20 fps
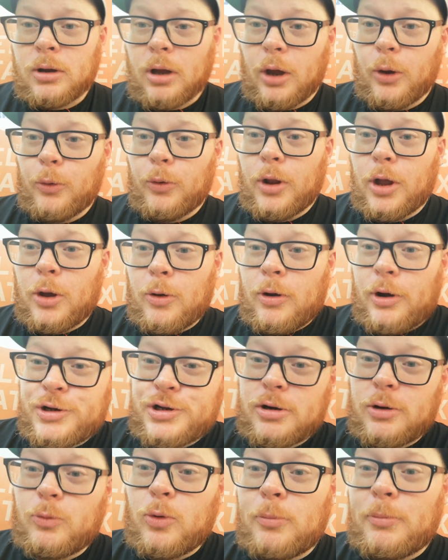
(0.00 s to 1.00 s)
Who knew? I
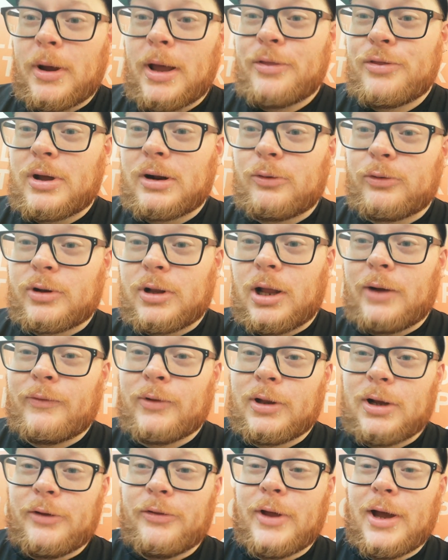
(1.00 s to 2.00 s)
should have worn my Thanos glove
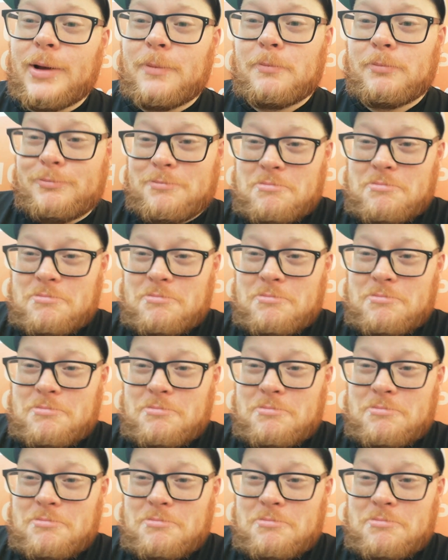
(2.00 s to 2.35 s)
and done that.